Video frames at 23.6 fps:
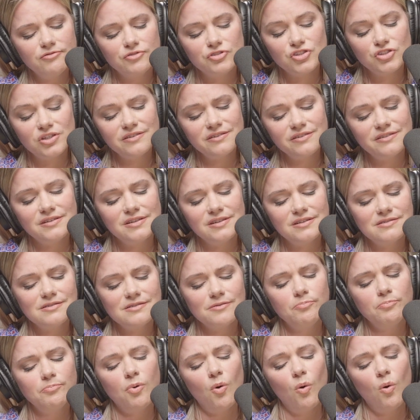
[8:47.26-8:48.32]
just
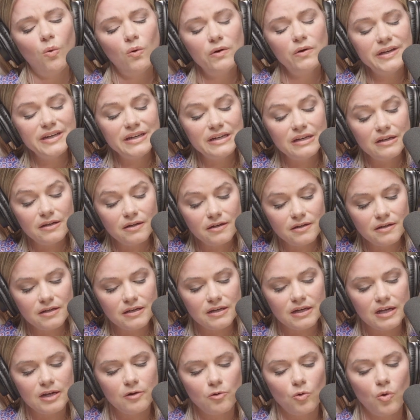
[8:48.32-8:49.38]

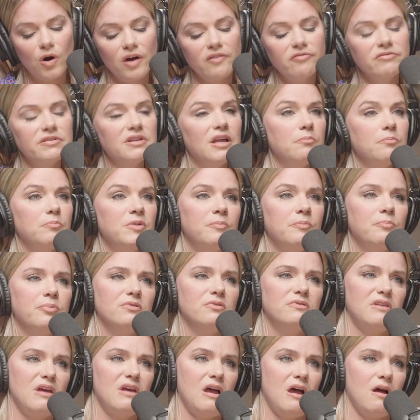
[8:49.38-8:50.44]
disappointed or I've let people
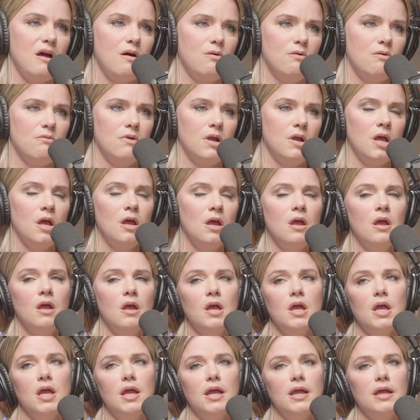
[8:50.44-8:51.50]
down,
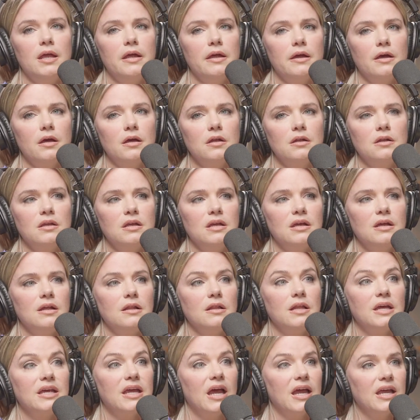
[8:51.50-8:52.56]
and
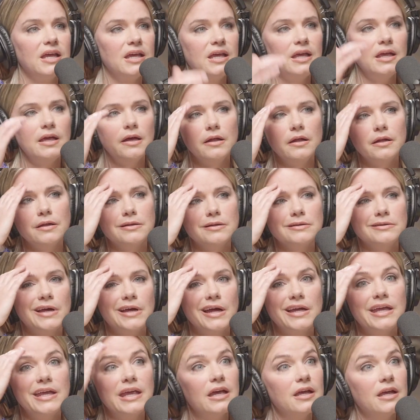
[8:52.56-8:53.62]
I can't
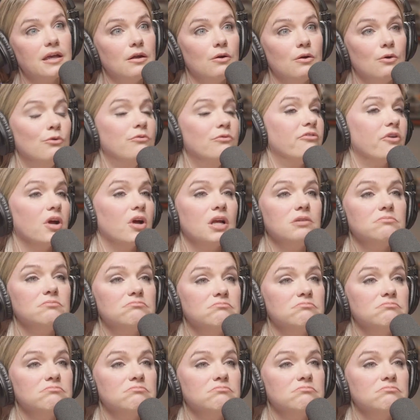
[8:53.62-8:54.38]
get over it.